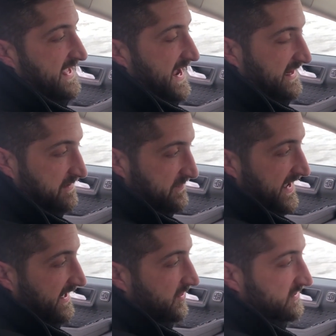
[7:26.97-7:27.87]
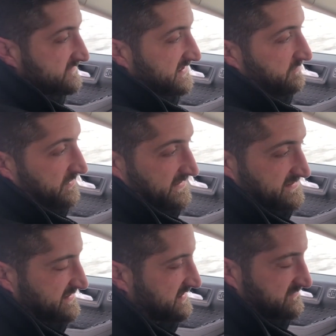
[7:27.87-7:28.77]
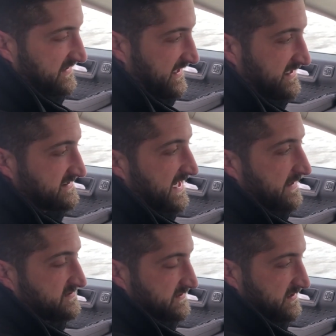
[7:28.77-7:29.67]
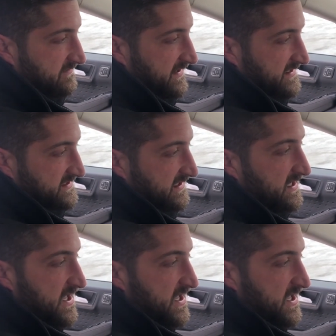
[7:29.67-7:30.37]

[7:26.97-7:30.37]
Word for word: and the Bang & Olufsen Play system is absolutely amazing.